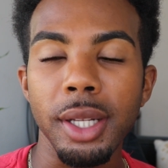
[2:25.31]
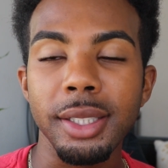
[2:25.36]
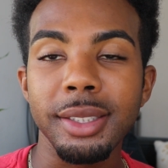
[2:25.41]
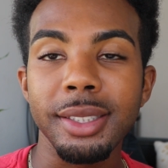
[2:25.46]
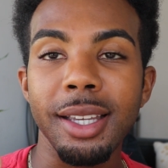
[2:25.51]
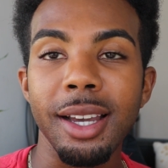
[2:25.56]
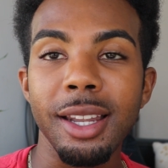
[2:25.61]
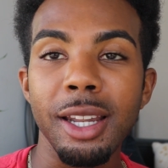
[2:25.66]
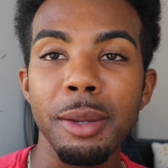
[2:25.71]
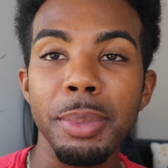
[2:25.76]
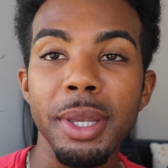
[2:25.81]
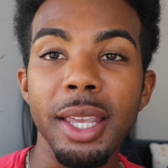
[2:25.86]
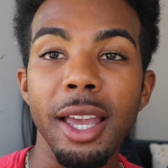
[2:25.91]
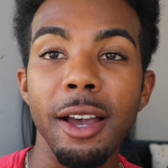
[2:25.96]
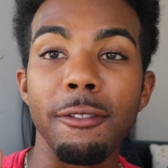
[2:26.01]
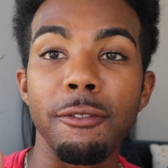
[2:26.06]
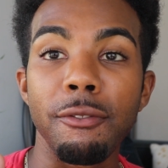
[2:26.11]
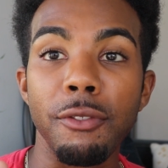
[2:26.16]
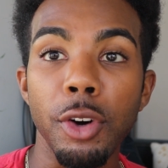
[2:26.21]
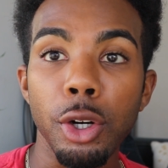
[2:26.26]
It's gonna be
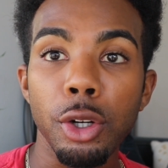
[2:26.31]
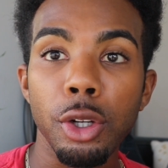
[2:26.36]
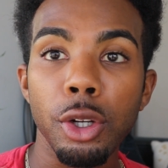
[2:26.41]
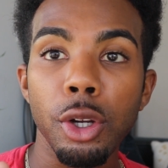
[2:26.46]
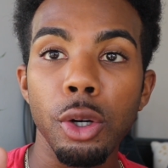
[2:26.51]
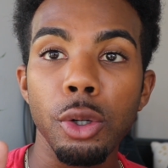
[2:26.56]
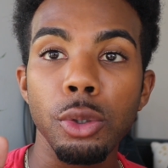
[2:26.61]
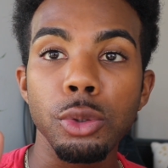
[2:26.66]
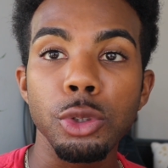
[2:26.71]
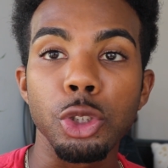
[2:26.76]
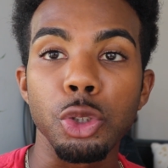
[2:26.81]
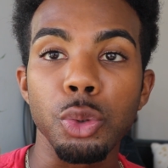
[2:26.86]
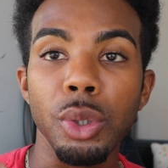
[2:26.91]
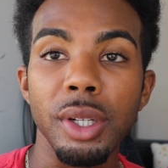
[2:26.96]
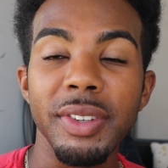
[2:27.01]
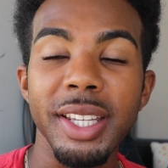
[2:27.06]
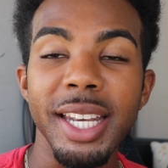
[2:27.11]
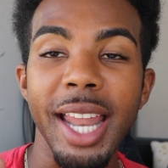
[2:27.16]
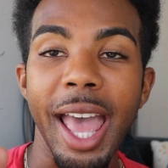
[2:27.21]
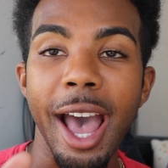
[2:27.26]
a Virgo
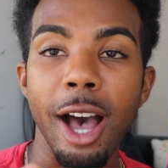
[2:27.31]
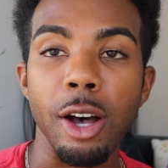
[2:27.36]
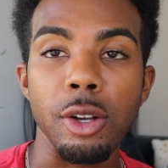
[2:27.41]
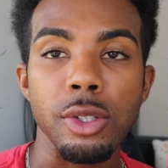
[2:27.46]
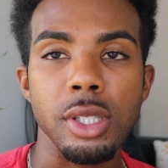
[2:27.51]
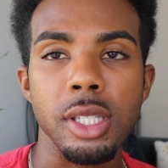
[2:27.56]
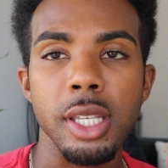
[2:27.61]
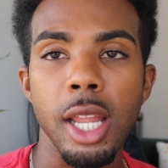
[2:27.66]
driven house.